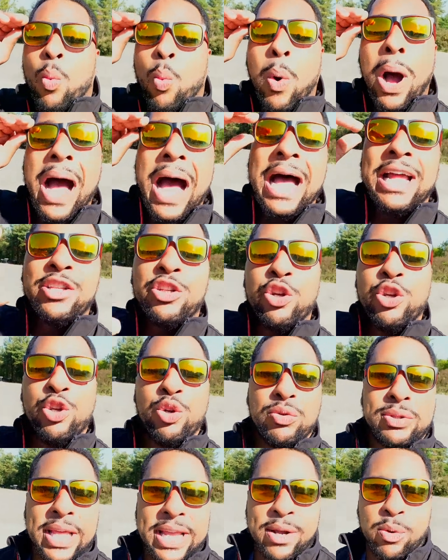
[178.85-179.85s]
Why do
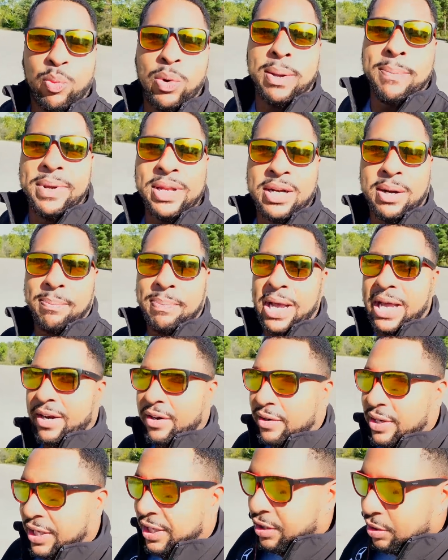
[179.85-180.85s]
you think women are
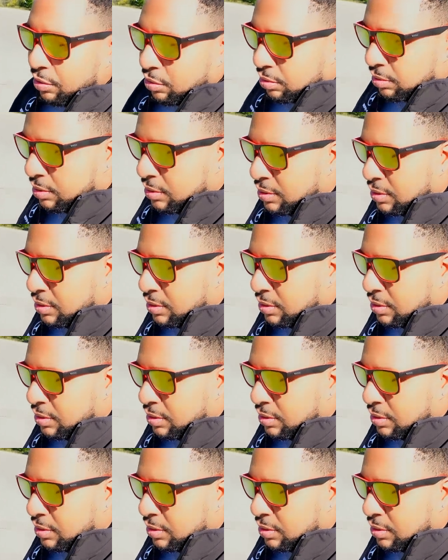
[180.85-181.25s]
better than you?